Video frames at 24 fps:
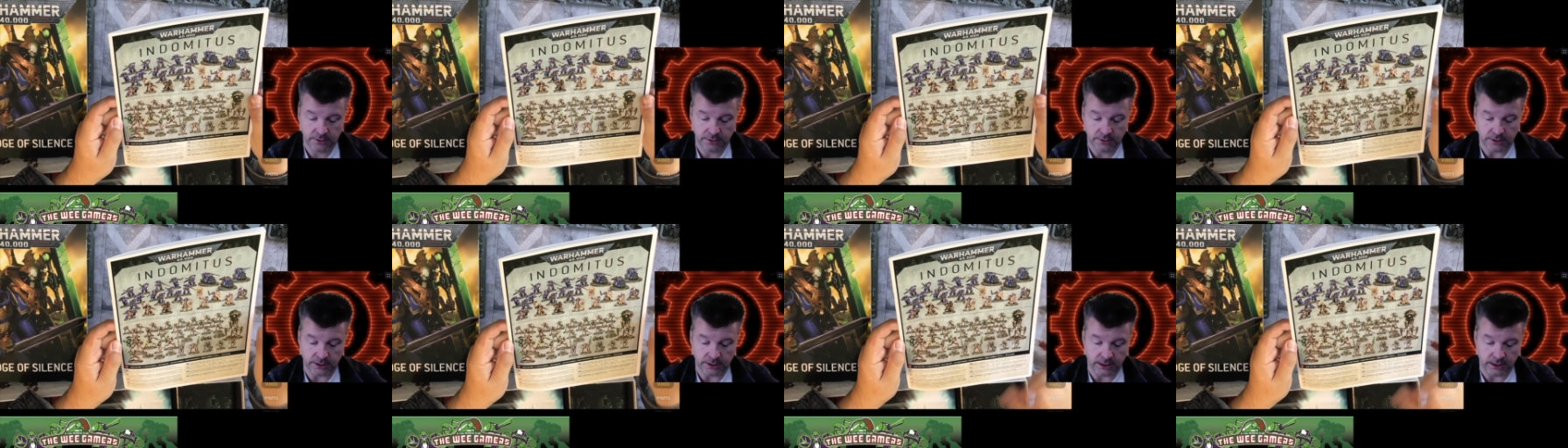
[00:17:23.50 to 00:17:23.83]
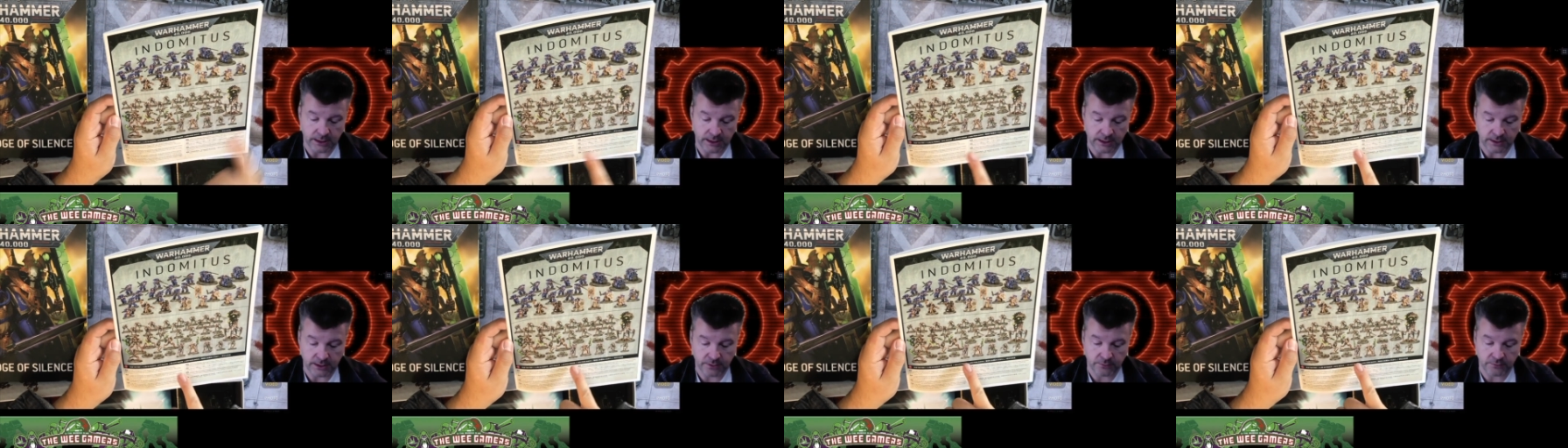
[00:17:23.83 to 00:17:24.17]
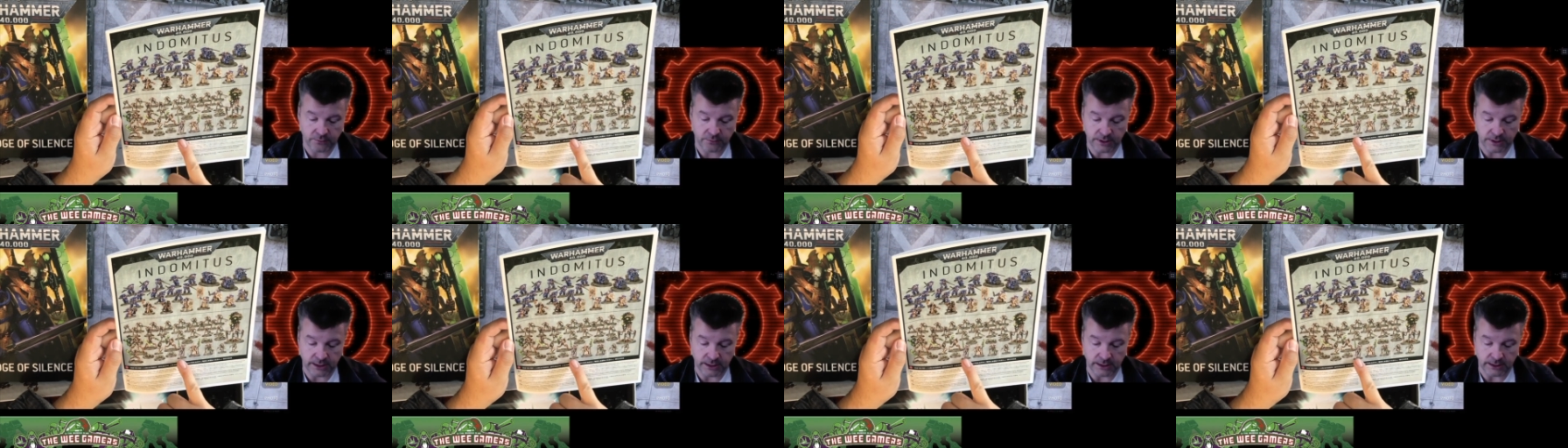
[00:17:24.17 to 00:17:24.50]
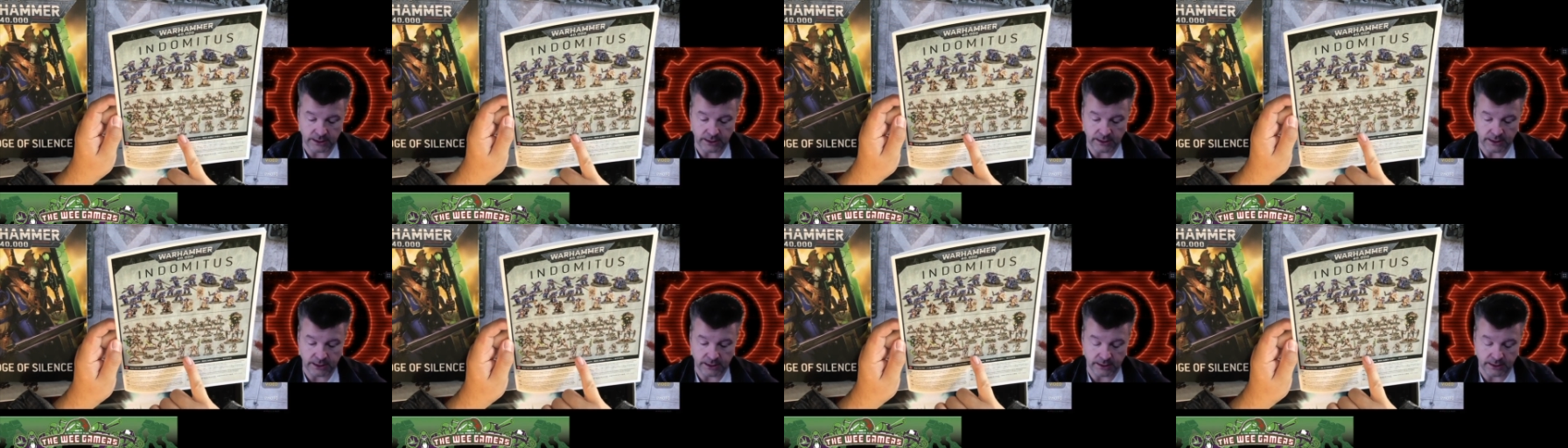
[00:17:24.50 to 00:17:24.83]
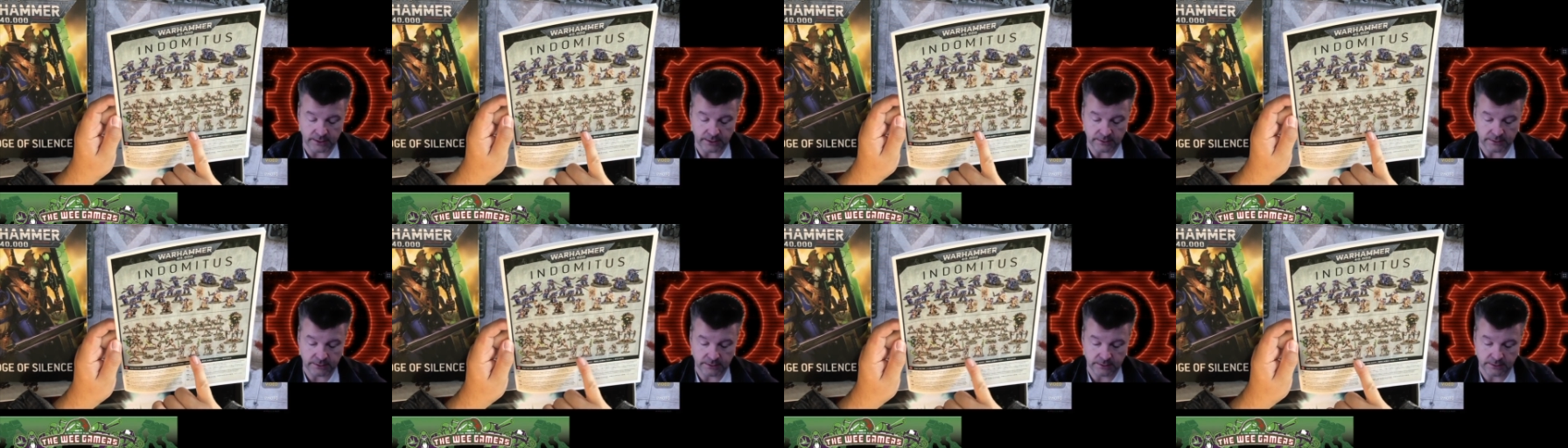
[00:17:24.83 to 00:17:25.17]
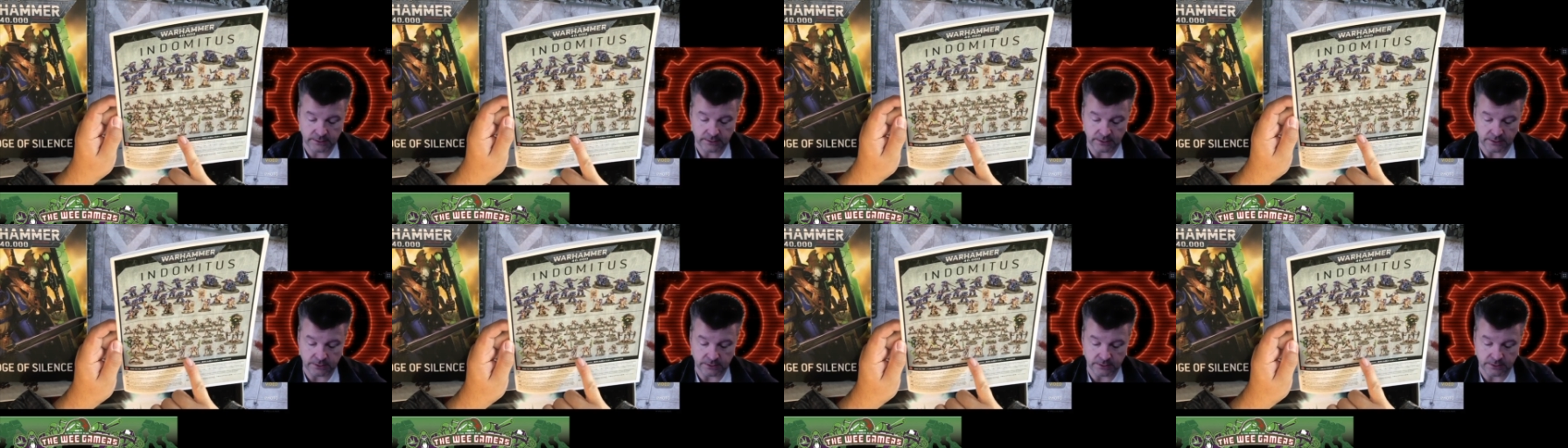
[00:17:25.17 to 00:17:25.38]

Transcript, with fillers: All right, yeah. yeah.